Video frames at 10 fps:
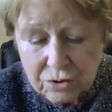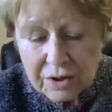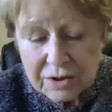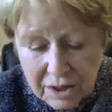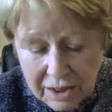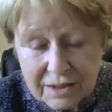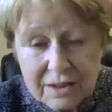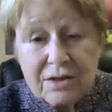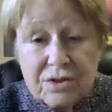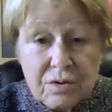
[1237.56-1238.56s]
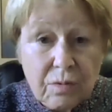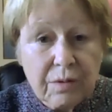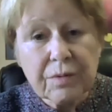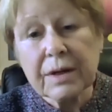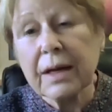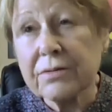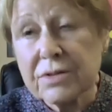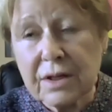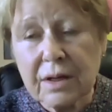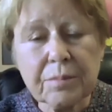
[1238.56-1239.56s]
attending to what we now
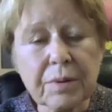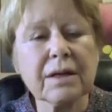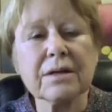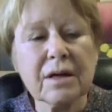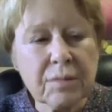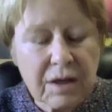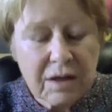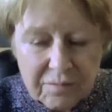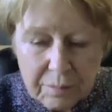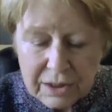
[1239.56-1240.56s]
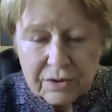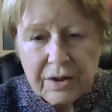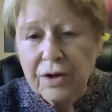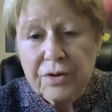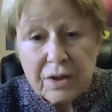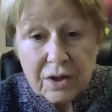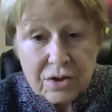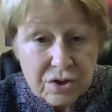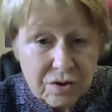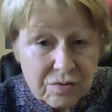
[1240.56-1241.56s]
see, a pandemic of mental health
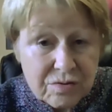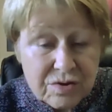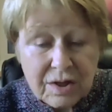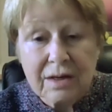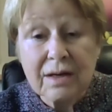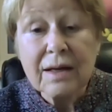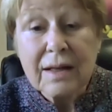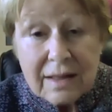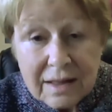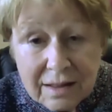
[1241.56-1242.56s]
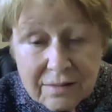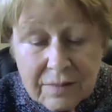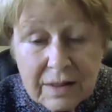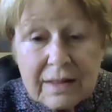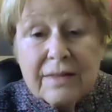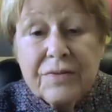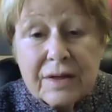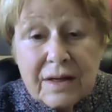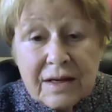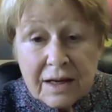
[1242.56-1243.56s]
issues.
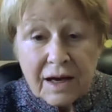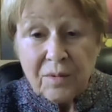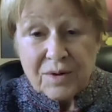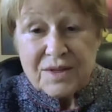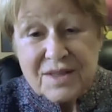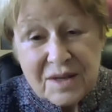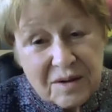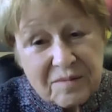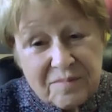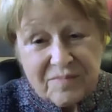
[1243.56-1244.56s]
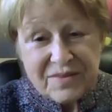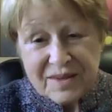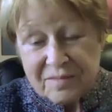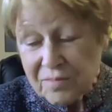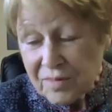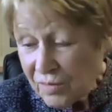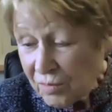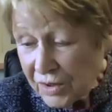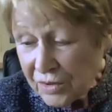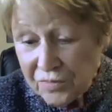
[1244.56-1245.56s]
And now we see a
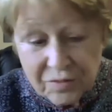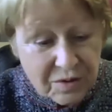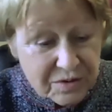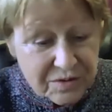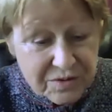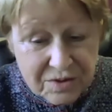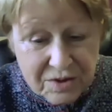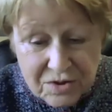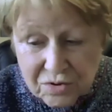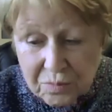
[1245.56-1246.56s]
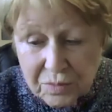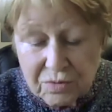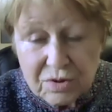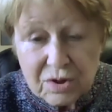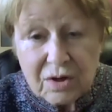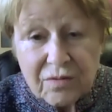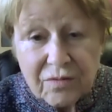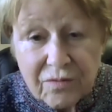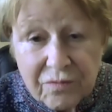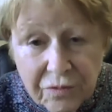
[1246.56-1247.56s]
wonderful distribution of
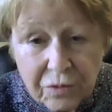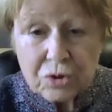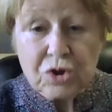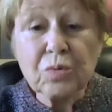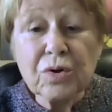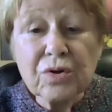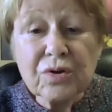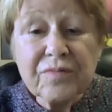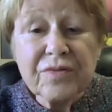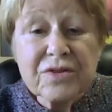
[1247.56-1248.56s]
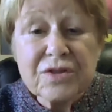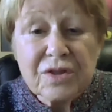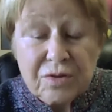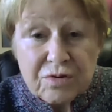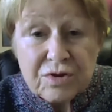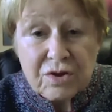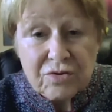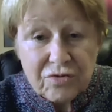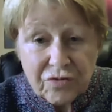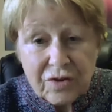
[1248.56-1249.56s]
virtual
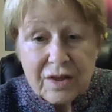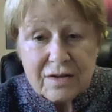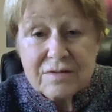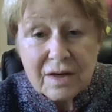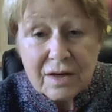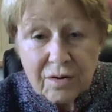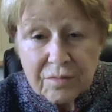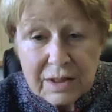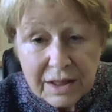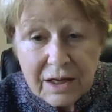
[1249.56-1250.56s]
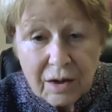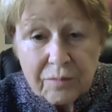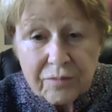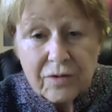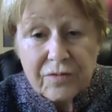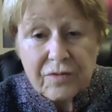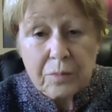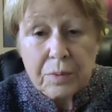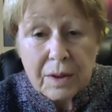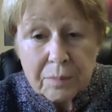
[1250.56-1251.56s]
solutions for these that are really helpful
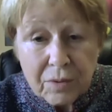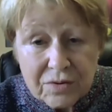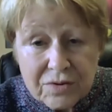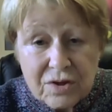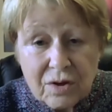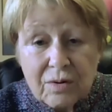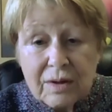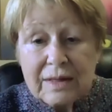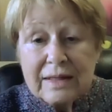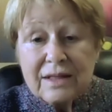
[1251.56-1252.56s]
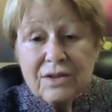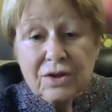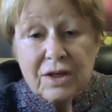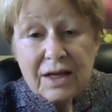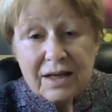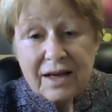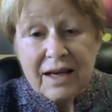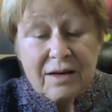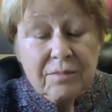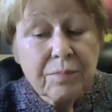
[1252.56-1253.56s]
for people. So looking
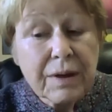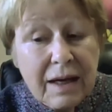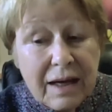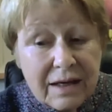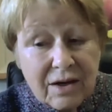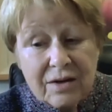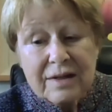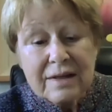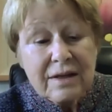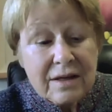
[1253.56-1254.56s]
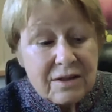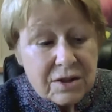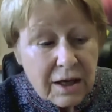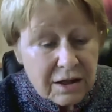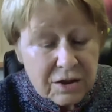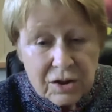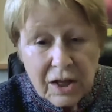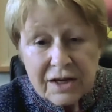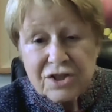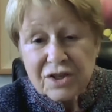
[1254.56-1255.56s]
at being
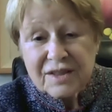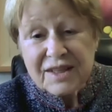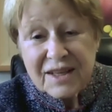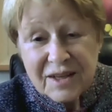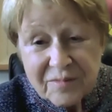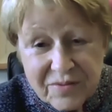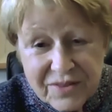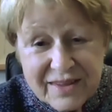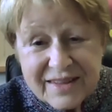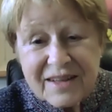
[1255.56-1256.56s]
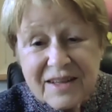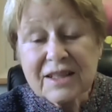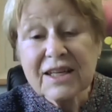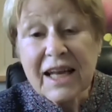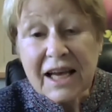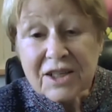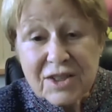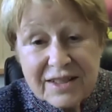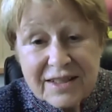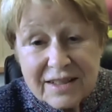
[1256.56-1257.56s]
technologically
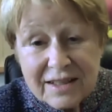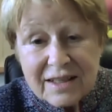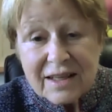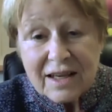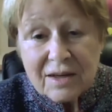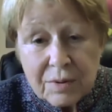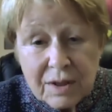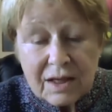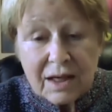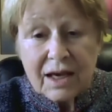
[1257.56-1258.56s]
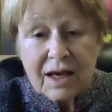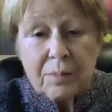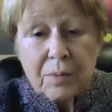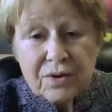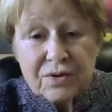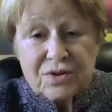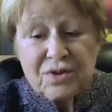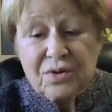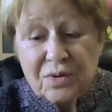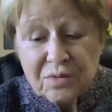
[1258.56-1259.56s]
connected and being able
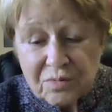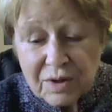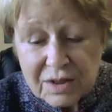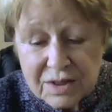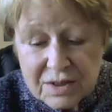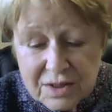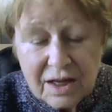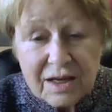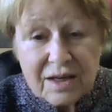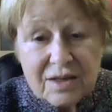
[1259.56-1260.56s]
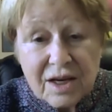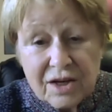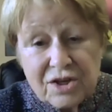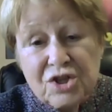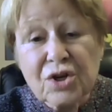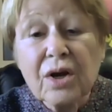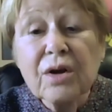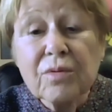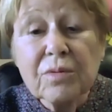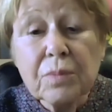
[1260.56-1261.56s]
to really stay in touch
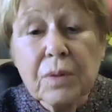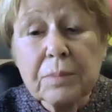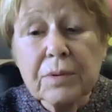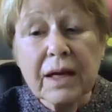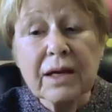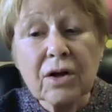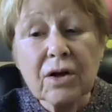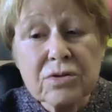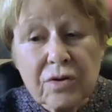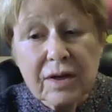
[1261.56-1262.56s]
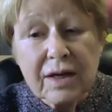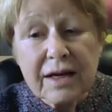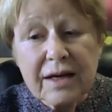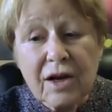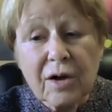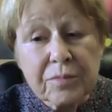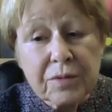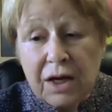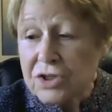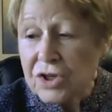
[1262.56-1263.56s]
with people and also to get help,
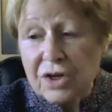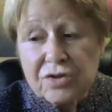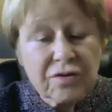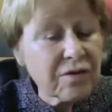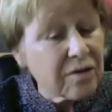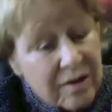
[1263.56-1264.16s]
not just